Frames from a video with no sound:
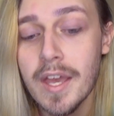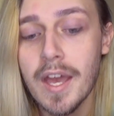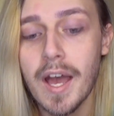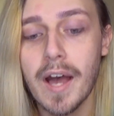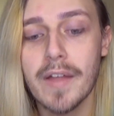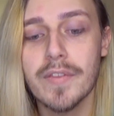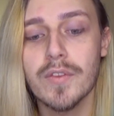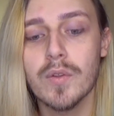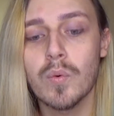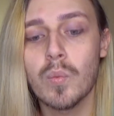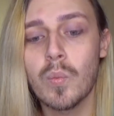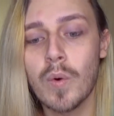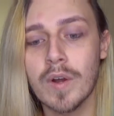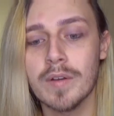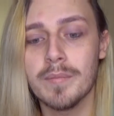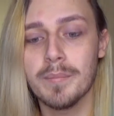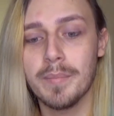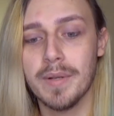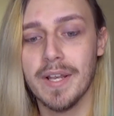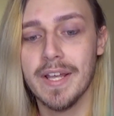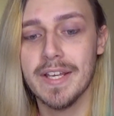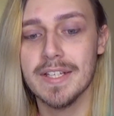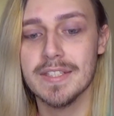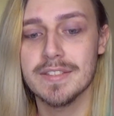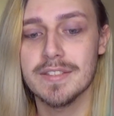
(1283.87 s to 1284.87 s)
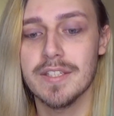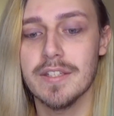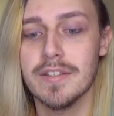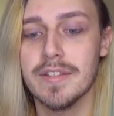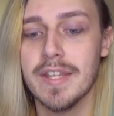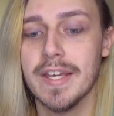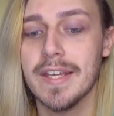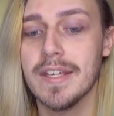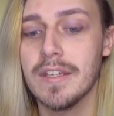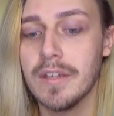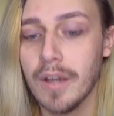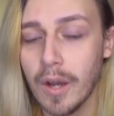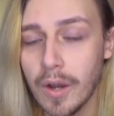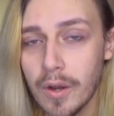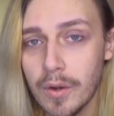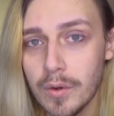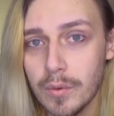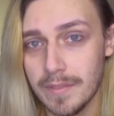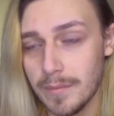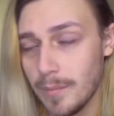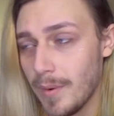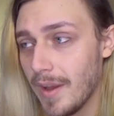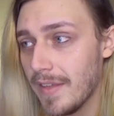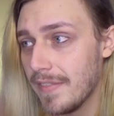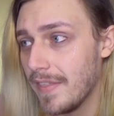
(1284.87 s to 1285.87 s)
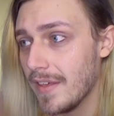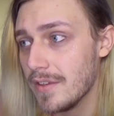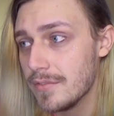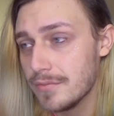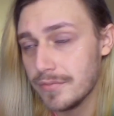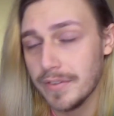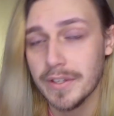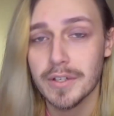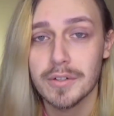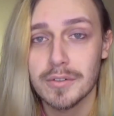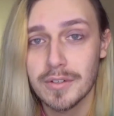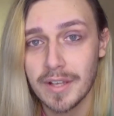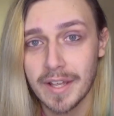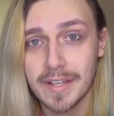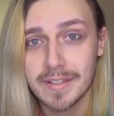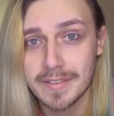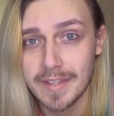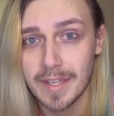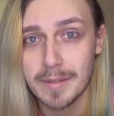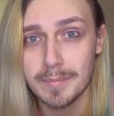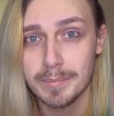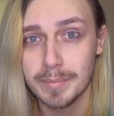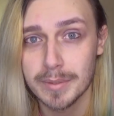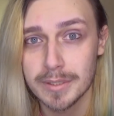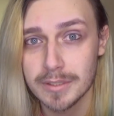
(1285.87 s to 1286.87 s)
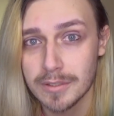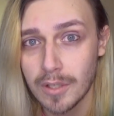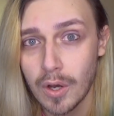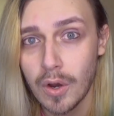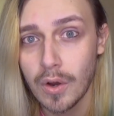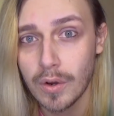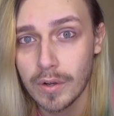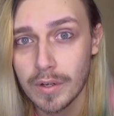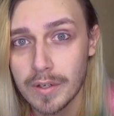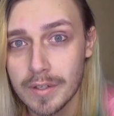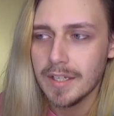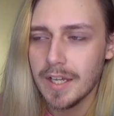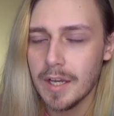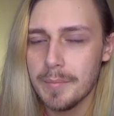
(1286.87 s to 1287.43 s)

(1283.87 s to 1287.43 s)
and the one place that they go where they feel like they belong.